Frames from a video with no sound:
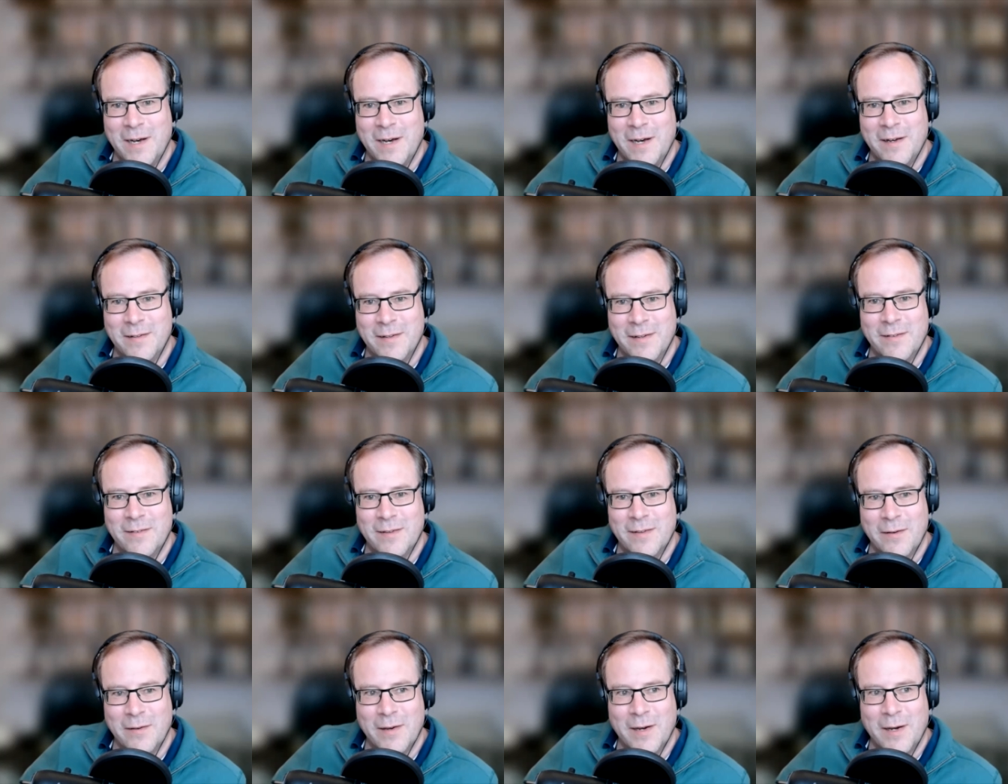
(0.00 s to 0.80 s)
So
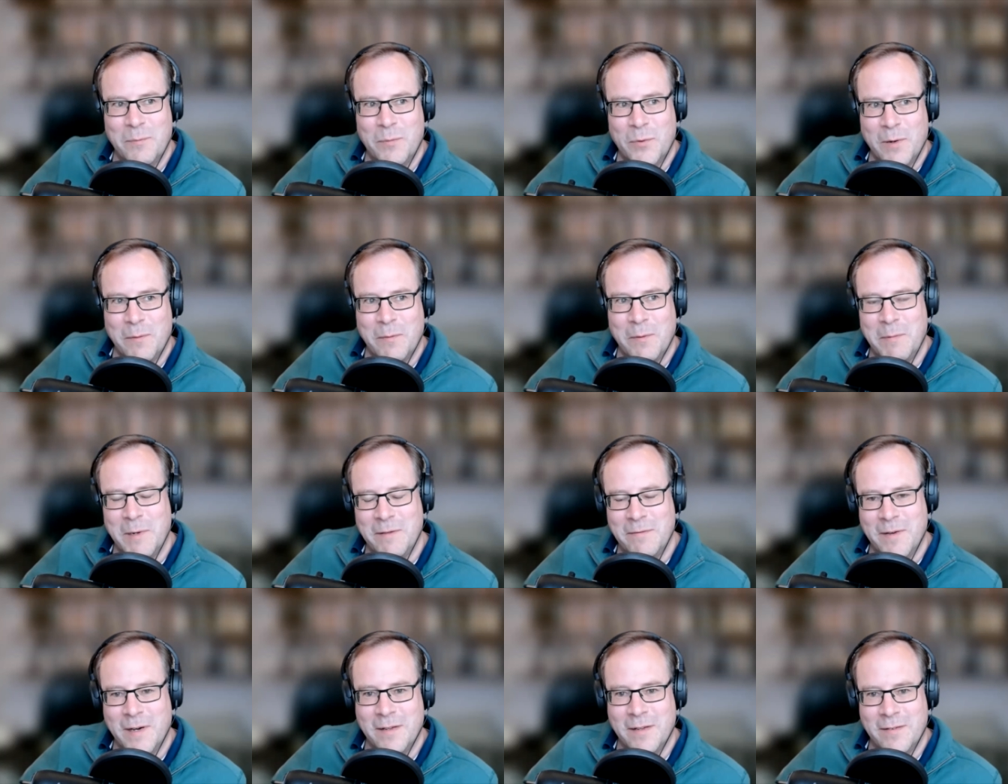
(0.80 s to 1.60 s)
I'll probably
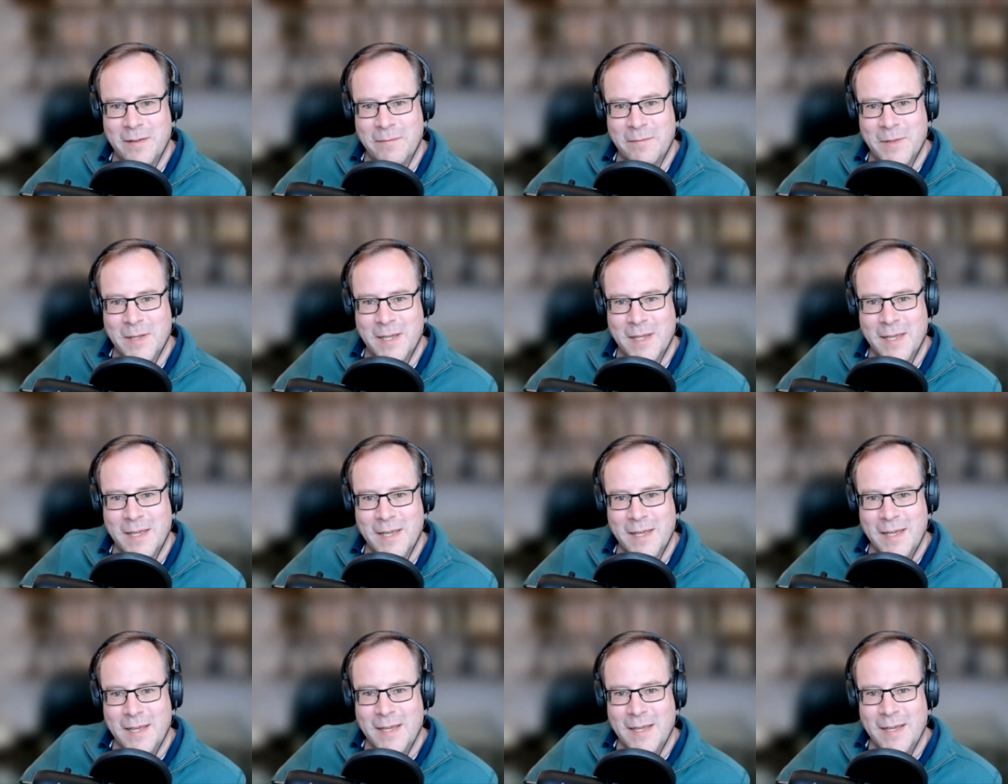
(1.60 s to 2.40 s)
find something
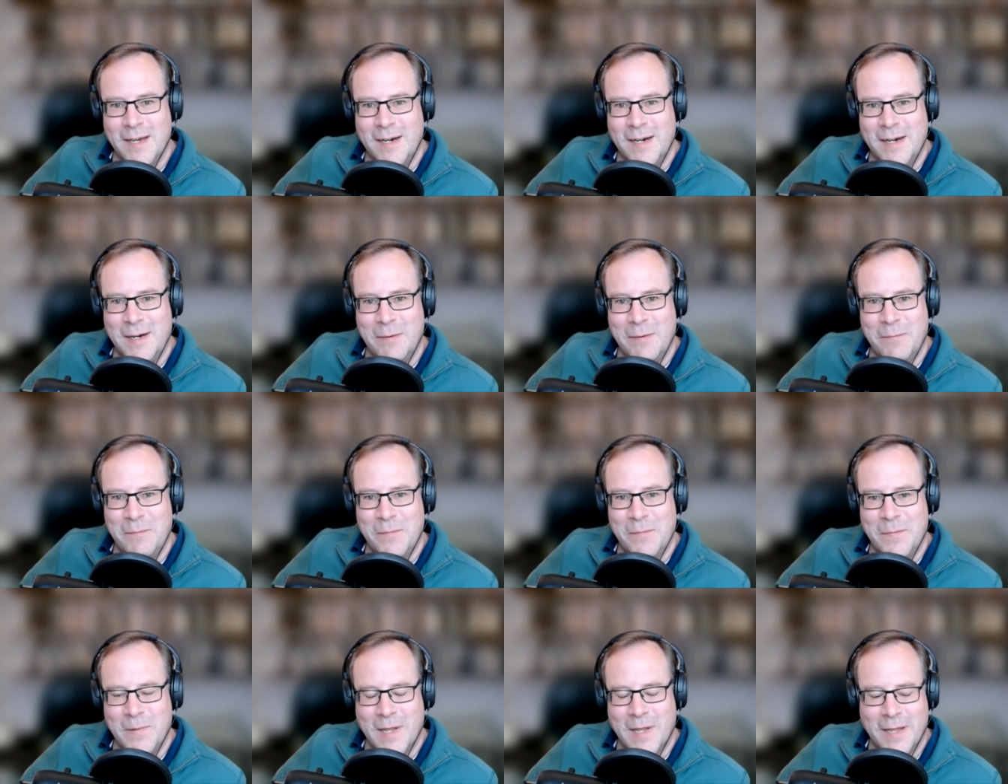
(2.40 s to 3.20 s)
um,
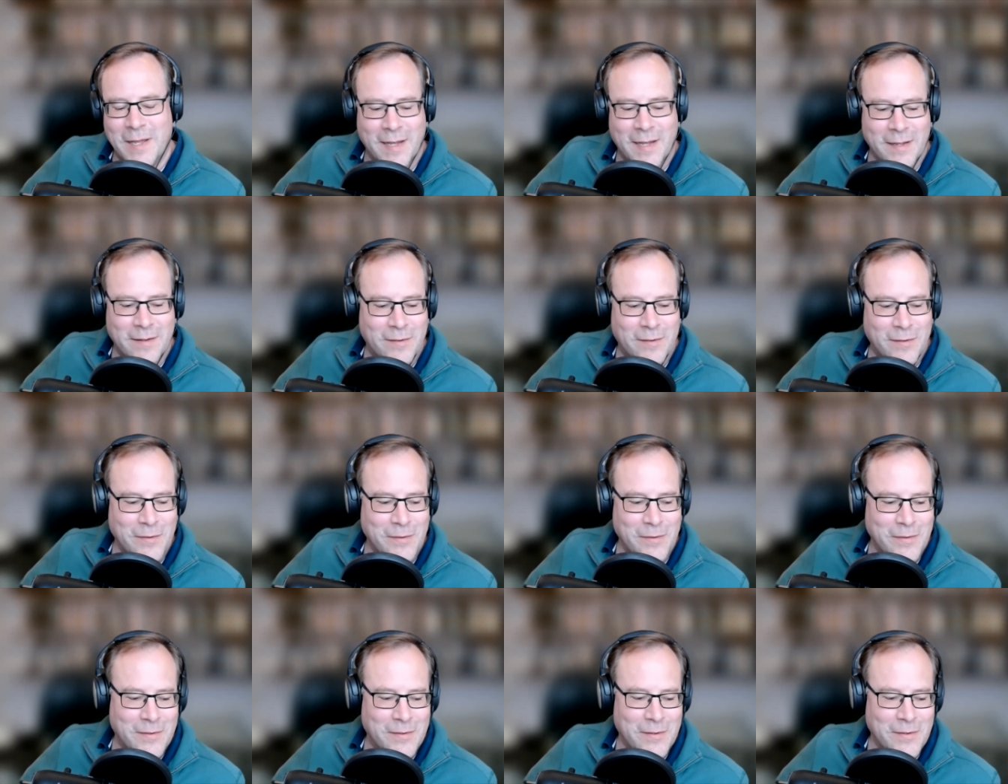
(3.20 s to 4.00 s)
like that to
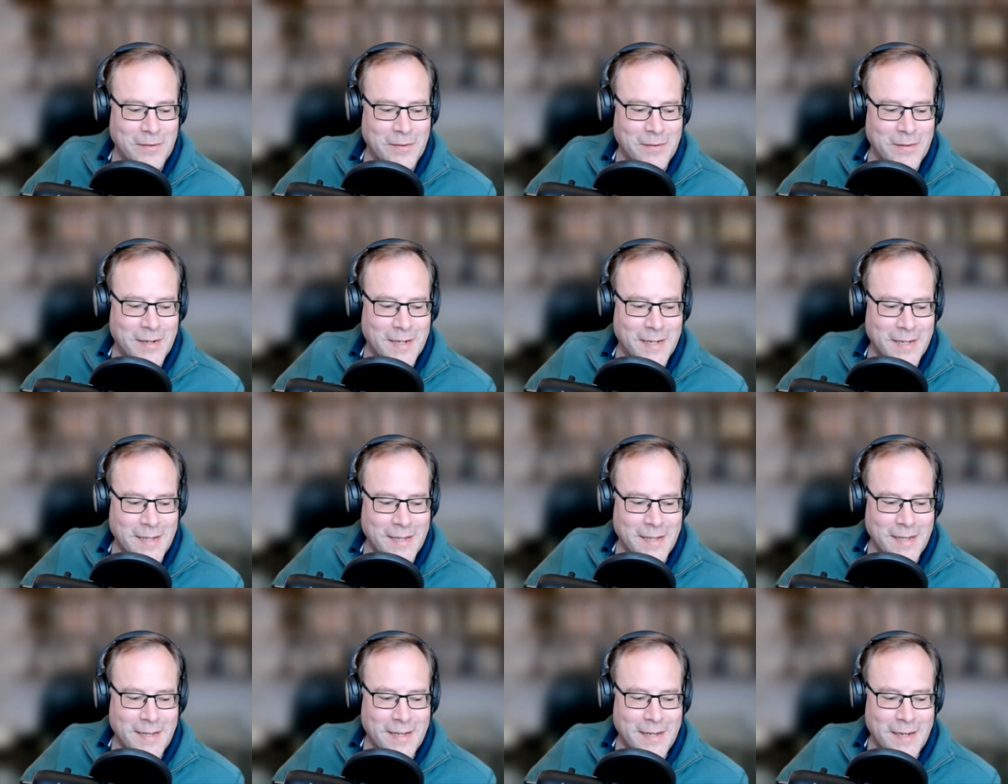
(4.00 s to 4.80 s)
to uh,
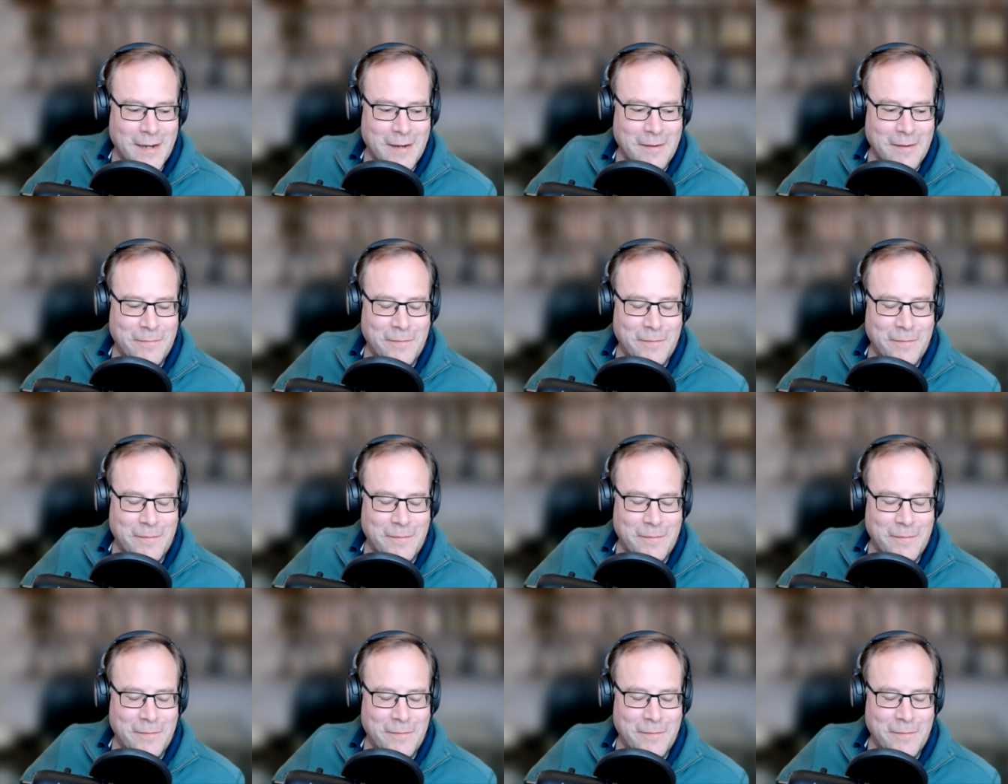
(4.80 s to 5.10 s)
uh, fill my